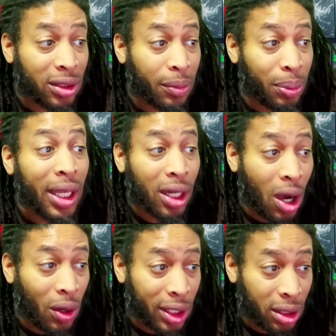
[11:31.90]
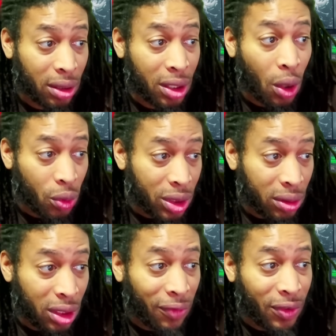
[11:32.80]
play calling coach,
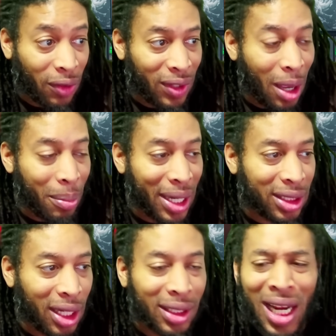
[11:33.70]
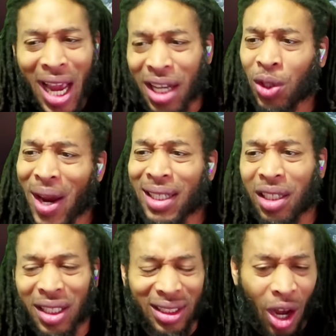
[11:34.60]
if that makes sense. And it's crazy
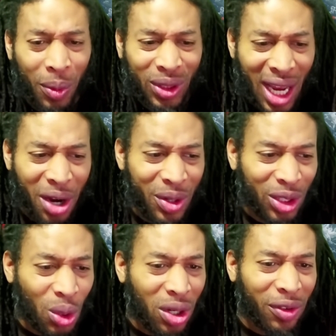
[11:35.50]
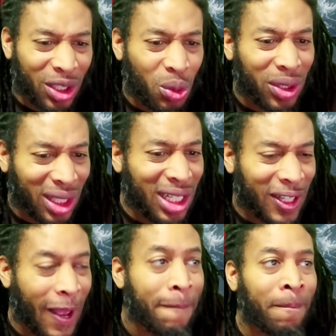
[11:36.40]
because it's almost counterintuitive, because you would think
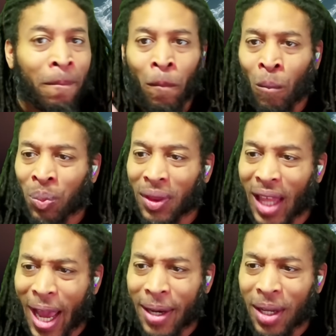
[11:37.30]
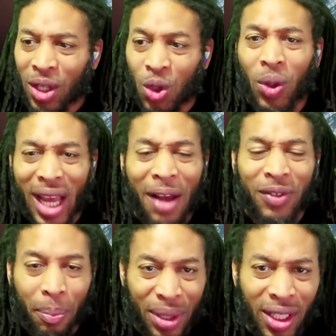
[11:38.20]
that you would have
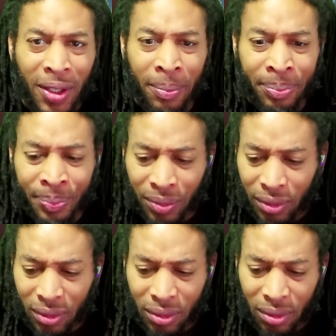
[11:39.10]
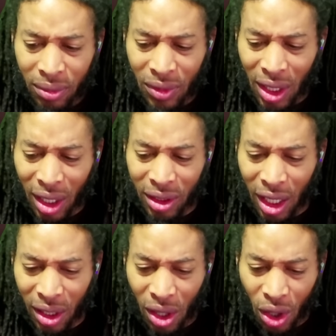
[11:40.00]
to be
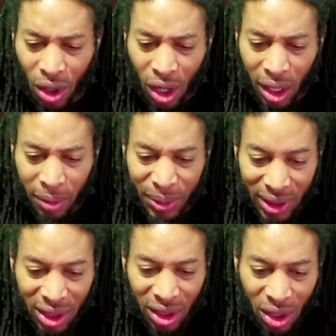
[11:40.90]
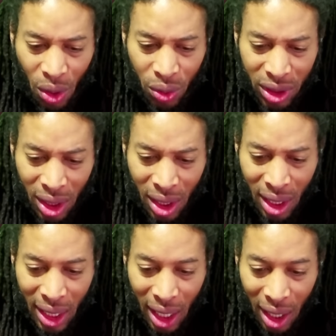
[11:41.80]
a position coach,
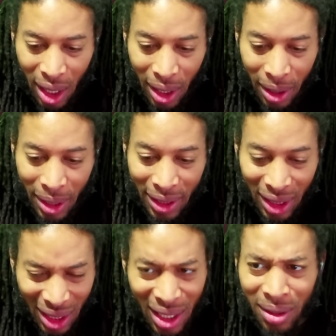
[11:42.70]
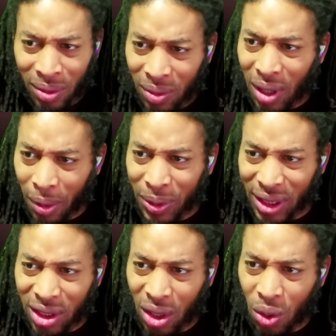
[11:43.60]
and then a
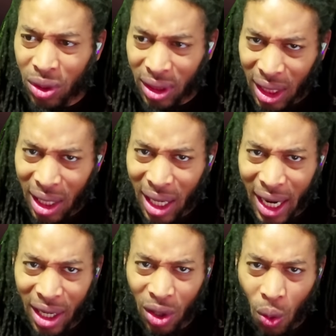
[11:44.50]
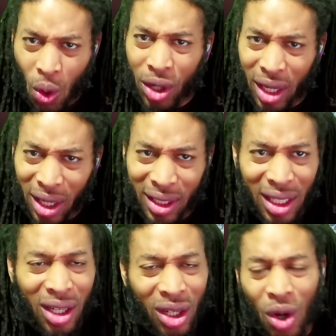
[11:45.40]
position coach, then a coordinator, and
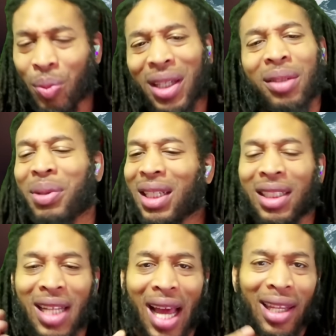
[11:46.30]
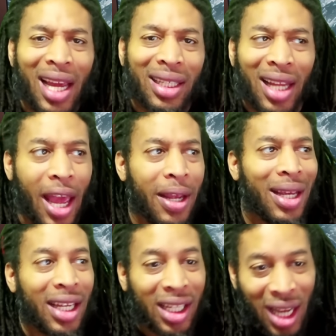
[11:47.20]
then a coach. But it's not like that
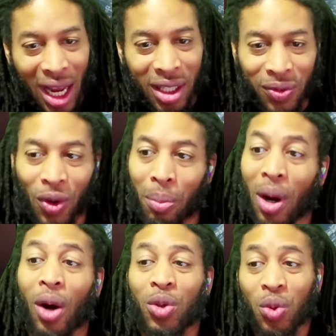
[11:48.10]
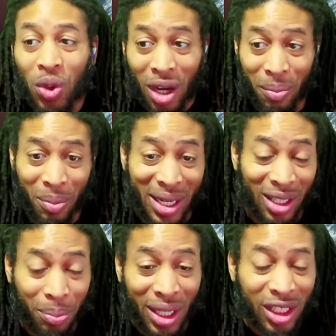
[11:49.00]
in college football. You can come make
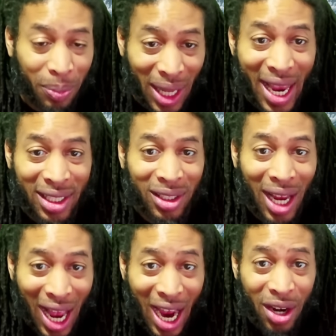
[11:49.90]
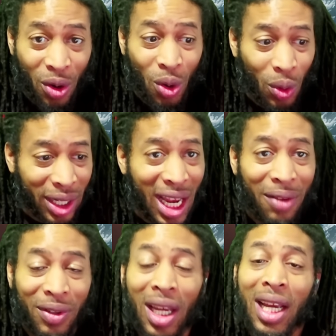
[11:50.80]
the big splash hire or what
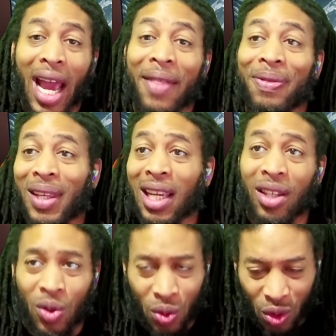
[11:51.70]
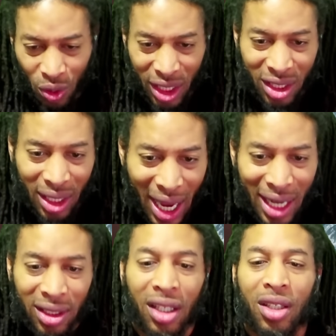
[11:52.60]
have you, and then you get your
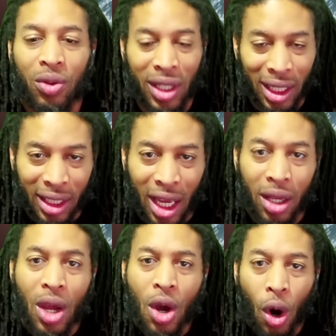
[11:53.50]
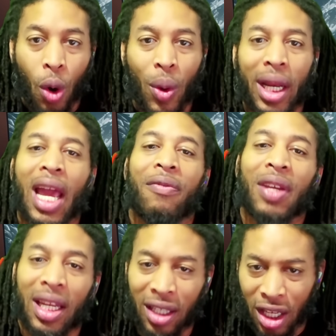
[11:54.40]
guys under, you delegate or what have
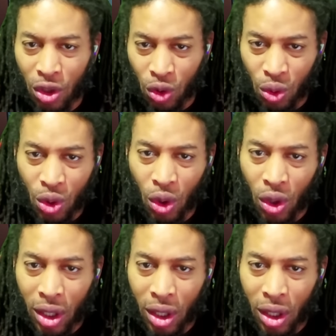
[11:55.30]
you, and then you do your